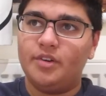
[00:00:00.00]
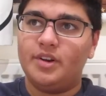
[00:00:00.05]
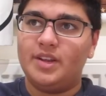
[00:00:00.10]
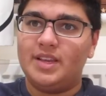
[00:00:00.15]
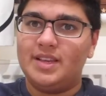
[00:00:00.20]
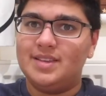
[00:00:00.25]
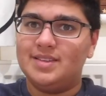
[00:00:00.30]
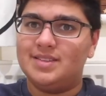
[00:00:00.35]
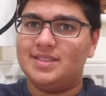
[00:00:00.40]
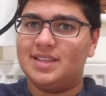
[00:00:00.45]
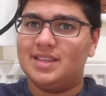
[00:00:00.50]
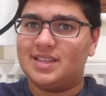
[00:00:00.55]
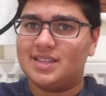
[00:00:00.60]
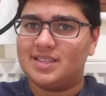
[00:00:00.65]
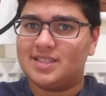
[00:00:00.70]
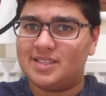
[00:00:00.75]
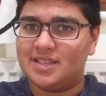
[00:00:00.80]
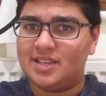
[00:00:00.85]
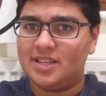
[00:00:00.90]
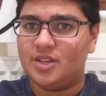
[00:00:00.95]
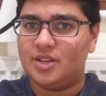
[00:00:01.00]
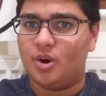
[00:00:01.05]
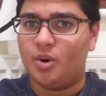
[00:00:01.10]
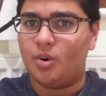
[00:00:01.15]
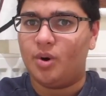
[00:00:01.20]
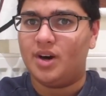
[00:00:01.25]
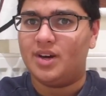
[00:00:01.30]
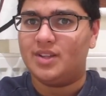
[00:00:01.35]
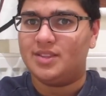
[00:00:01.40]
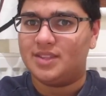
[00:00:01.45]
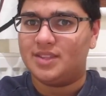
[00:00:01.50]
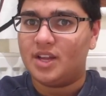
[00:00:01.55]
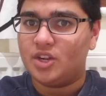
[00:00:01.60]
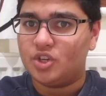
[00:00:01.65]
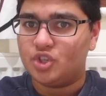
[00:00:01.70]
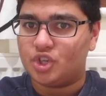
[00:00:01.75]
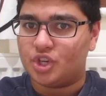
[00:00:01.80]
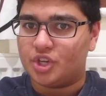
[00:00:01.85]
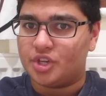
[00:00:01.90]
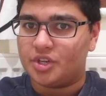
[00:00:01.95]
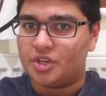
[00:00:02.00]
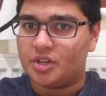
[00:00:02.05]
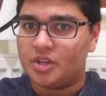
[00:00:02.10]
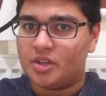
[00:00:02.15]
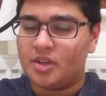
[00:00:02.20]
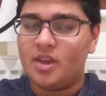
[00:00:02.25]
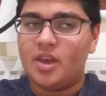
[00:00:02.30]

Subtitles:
is the casino a dungeon?